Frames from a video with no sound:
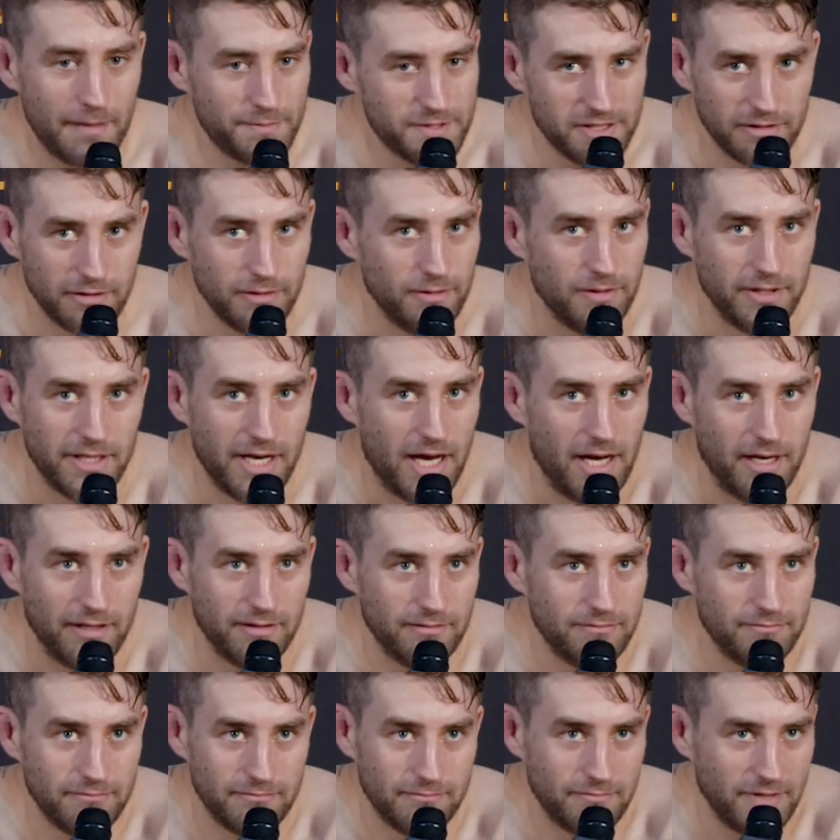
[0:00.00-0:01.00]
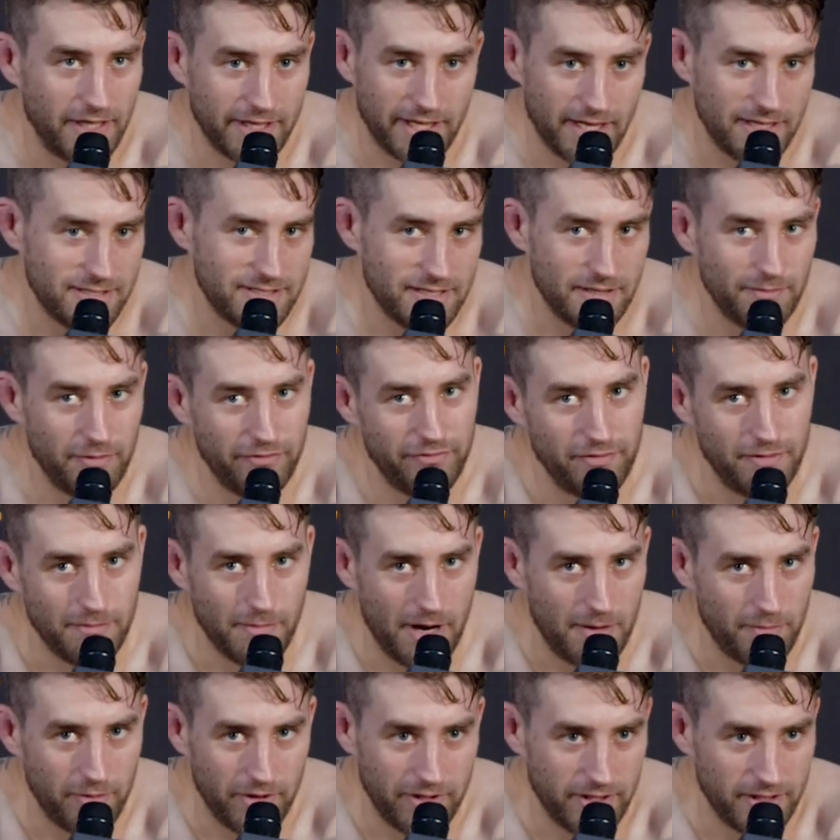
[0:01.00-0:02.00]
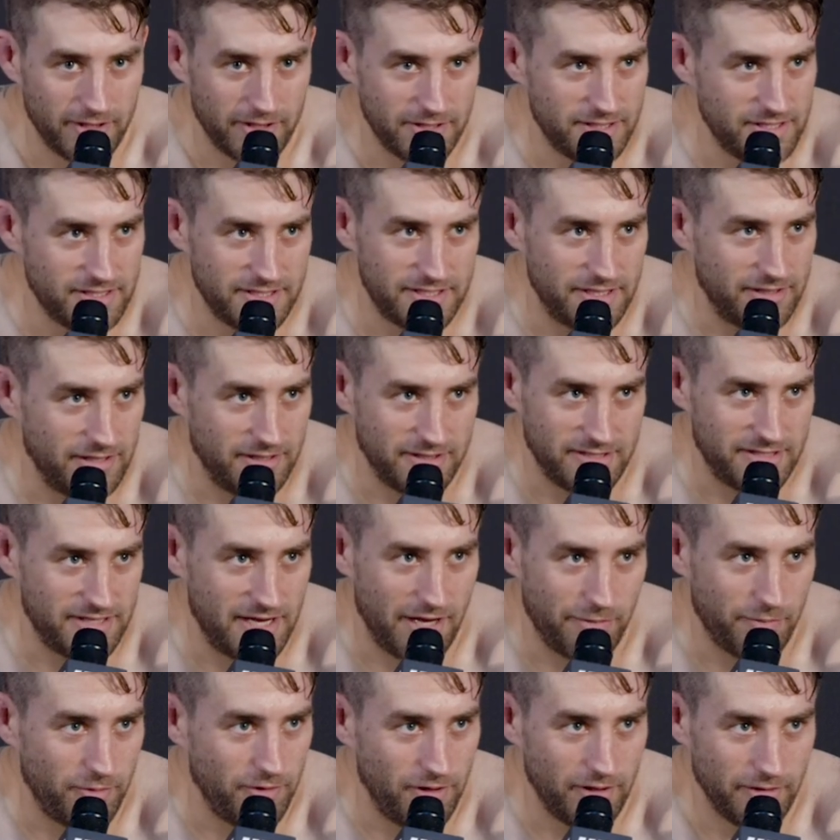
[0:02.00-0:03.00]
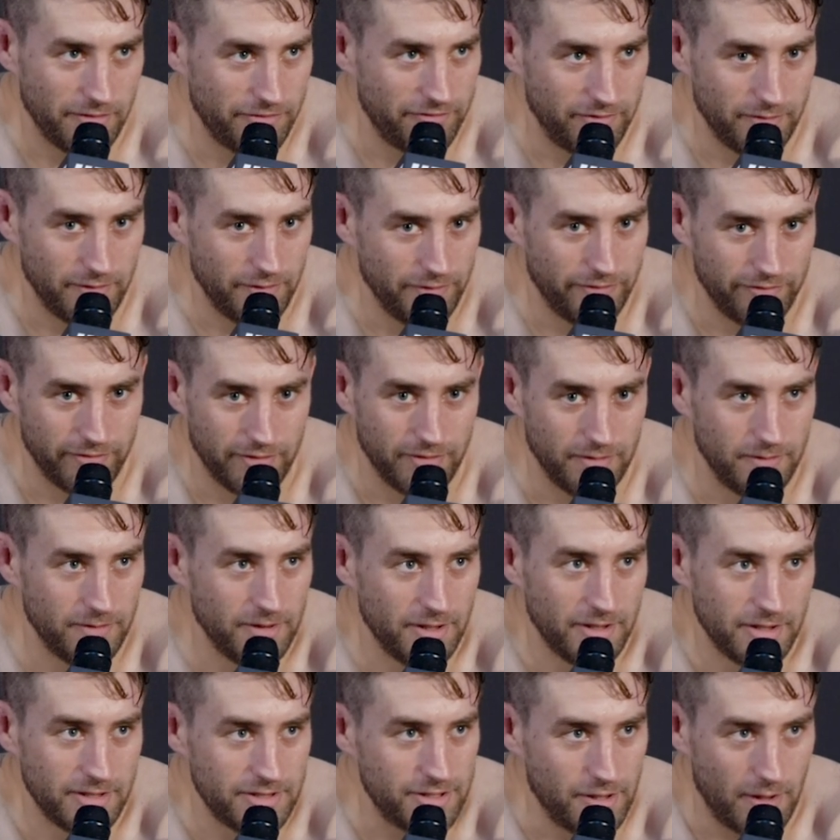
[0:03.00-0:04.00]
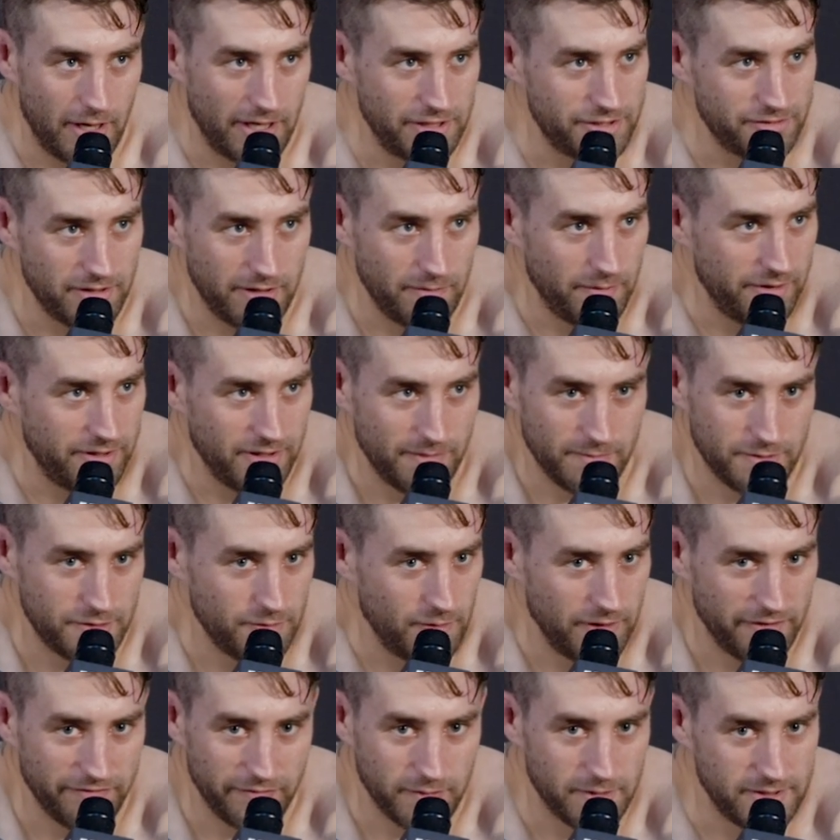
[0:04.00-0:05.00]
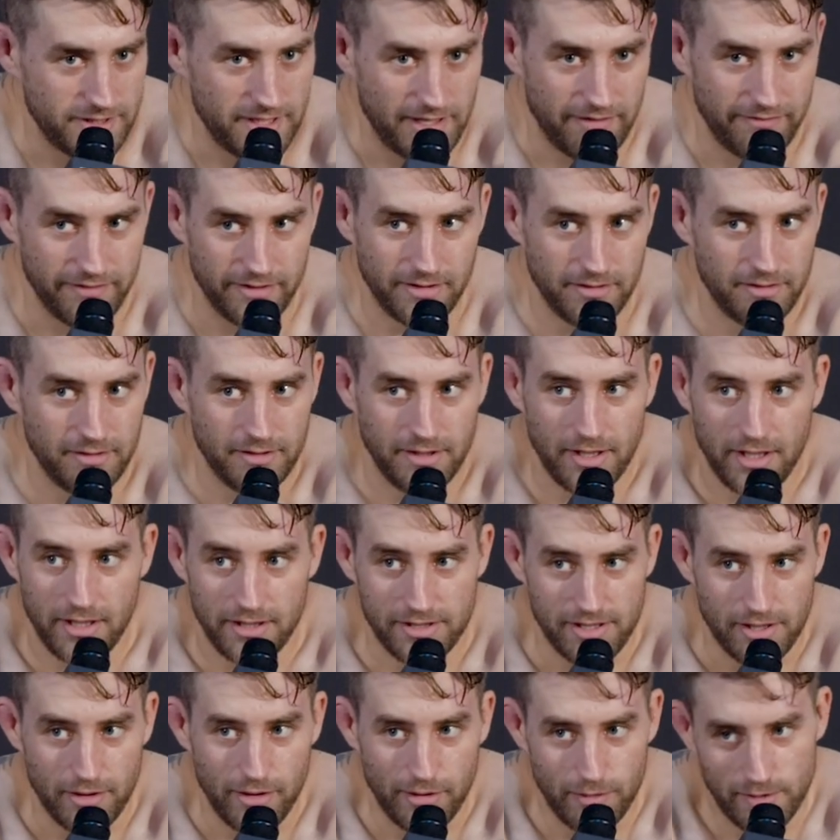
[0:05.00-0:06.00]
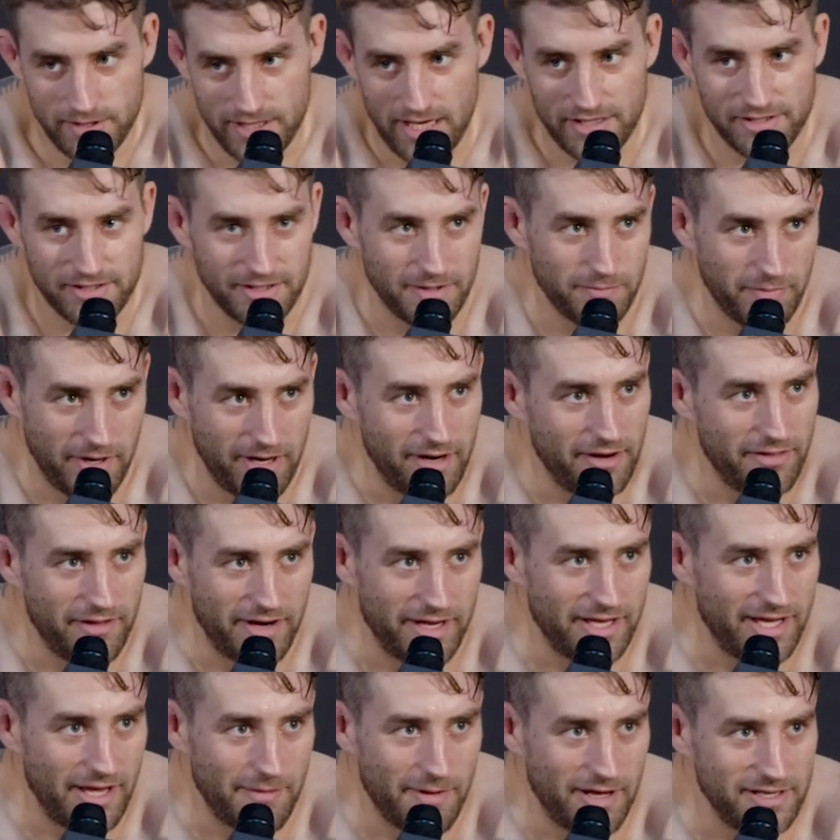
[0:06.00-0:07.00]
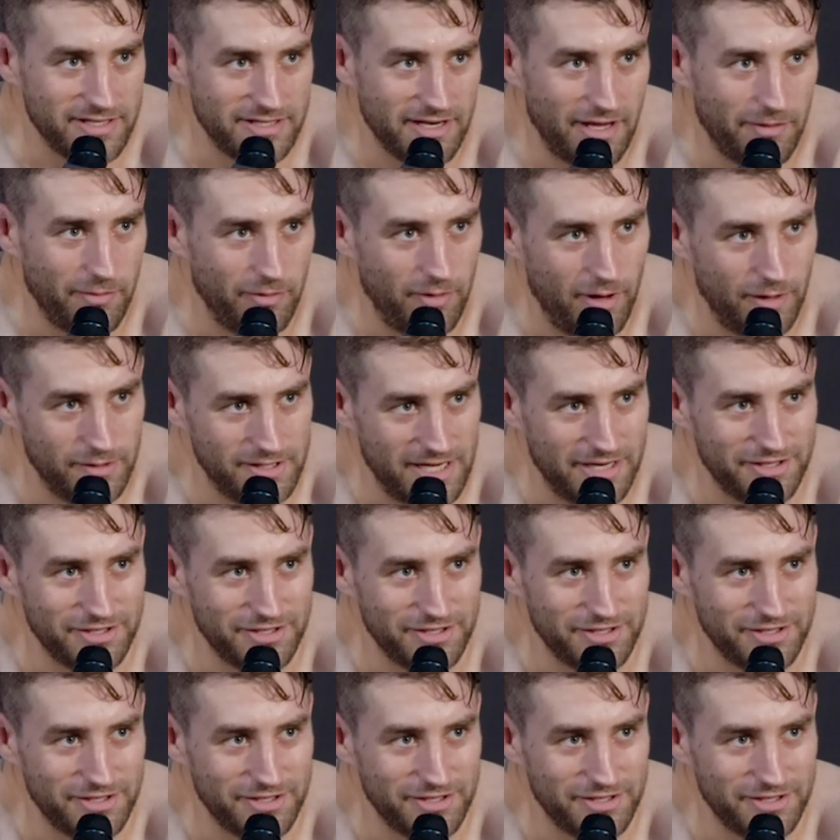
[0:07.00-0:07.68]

Absolutely not. Like I said before, my brother is a southpaw through and through. So I train with him 24/7. So it was actually better that he came out southpaw. I was